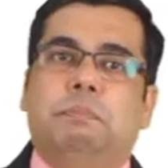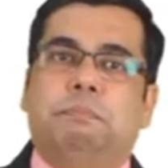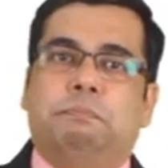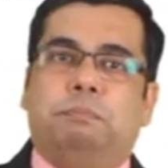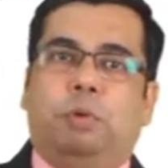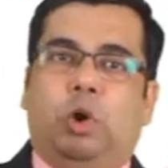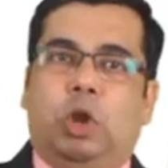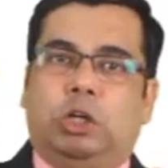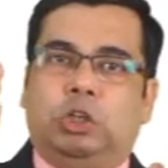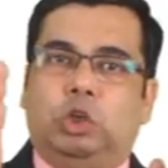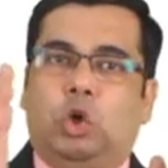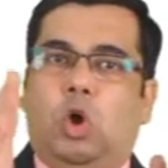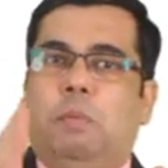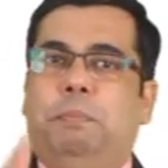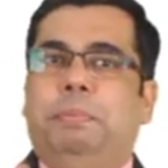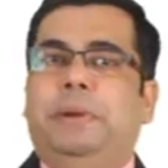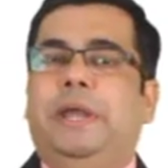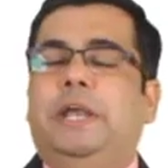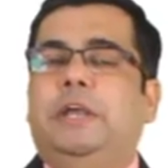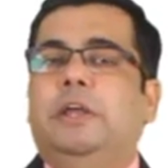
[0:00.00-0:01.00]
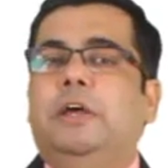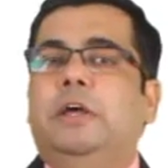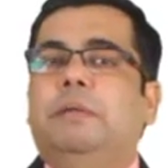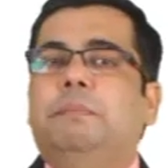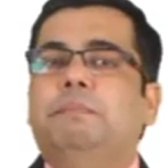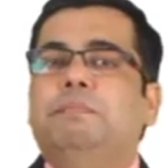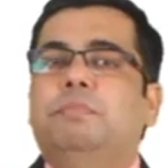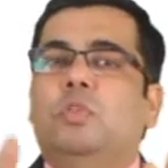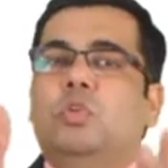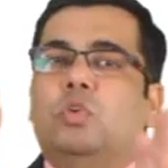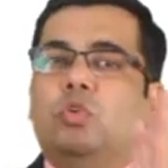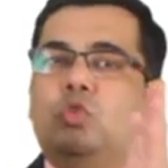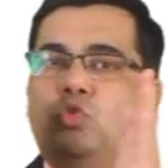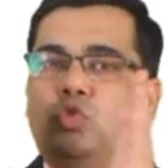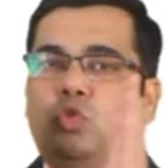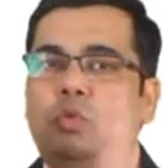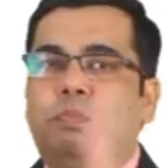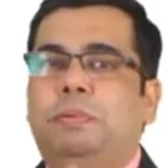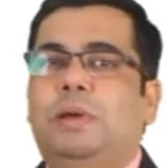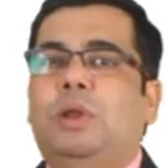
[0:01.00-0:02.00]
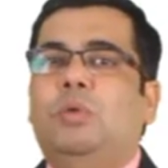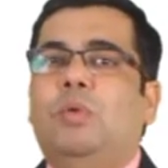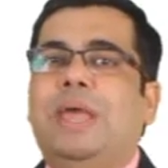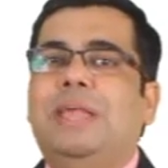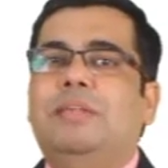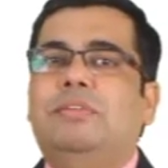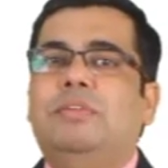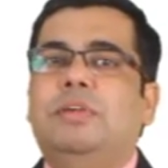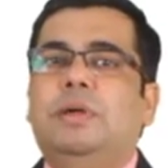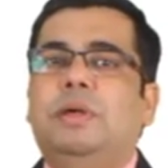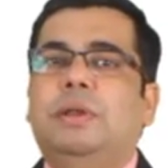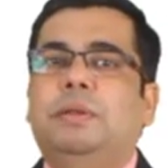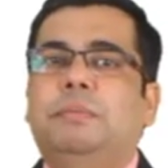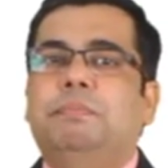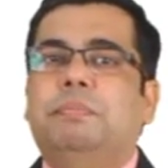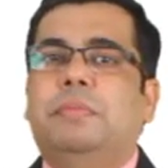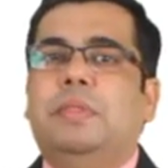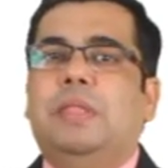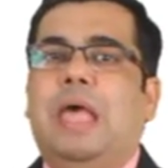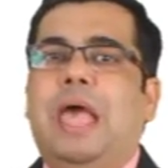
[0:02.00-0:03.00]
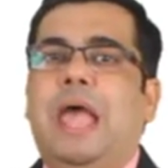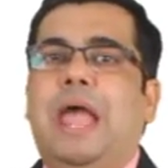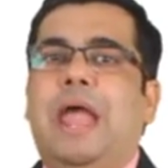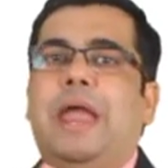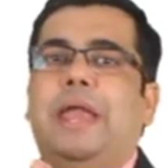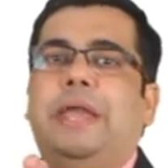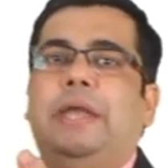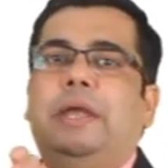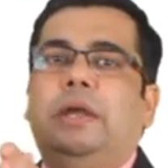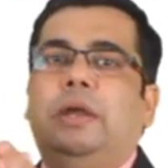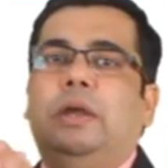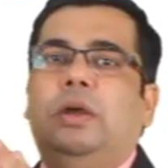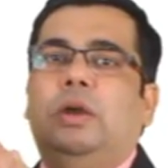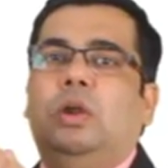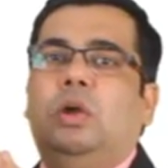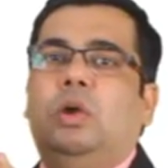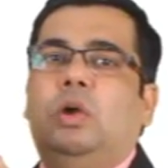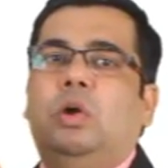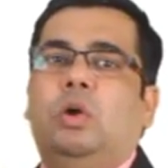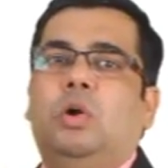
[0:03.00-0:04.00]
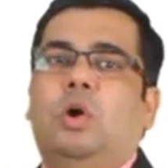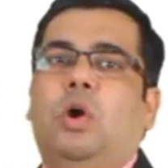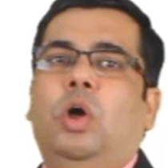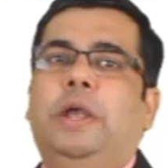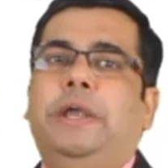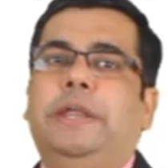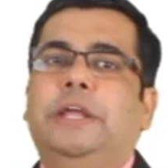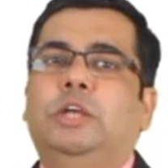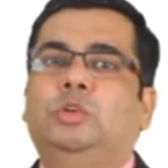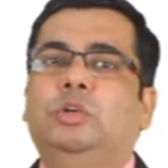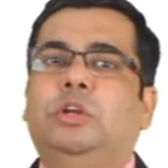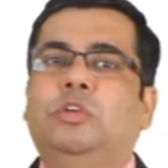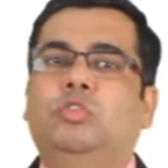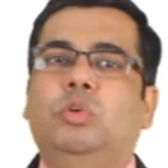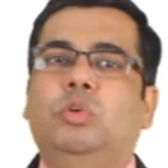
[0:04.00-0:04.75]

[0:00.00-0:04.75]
production operator, supervisor and quality assurance